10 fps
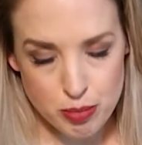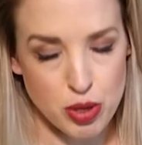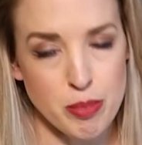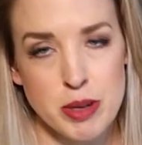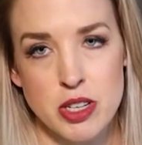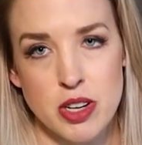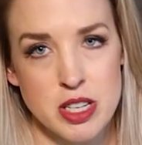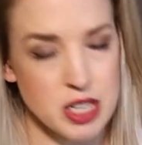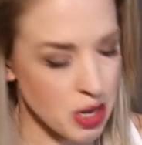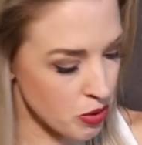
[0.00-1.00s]
put my
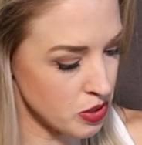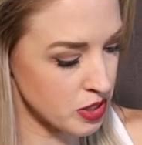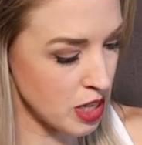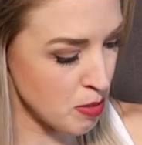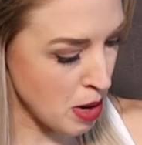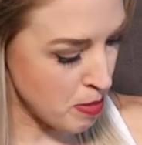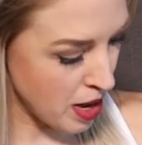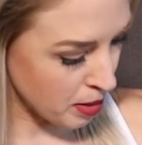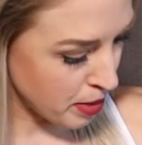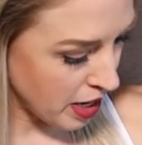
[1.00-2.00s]
dirty towels in my
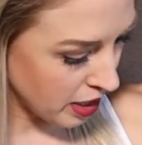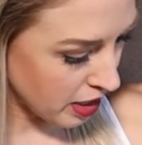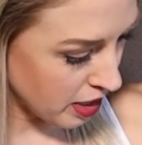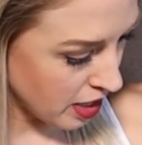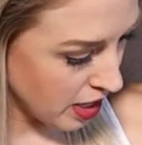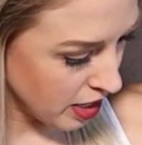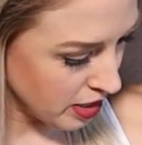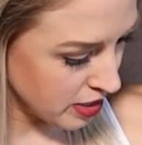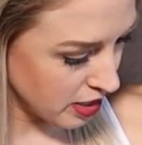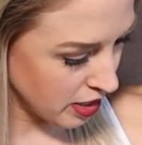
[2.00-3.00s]
backpack
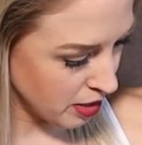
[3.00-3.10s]
and